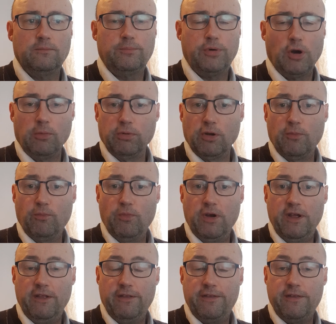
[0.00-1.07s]
problem
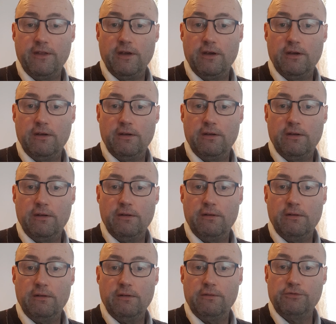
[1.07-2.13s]
with
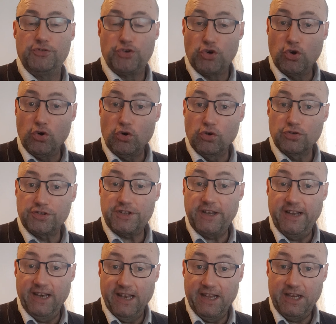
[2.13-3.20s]
draws
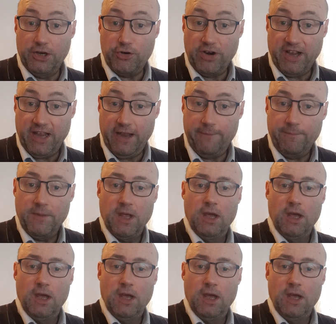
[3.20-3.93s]
in league cricket